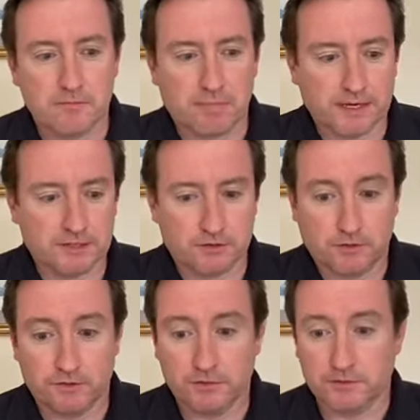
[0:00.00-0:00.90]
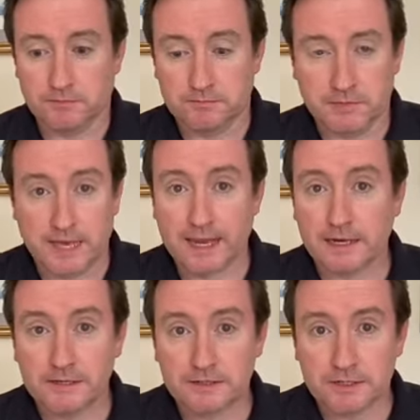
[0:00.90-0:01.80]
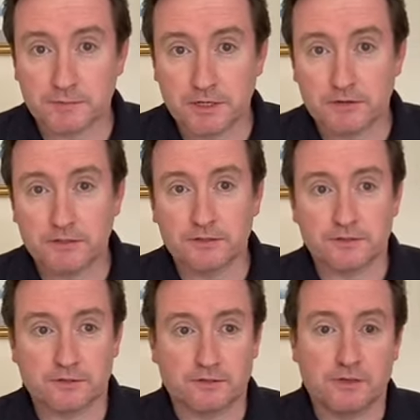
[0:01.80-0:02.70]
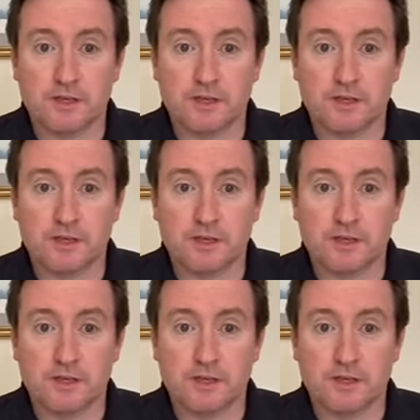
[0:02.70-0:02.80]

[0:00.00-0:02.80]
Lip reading: based on the analyst's experience,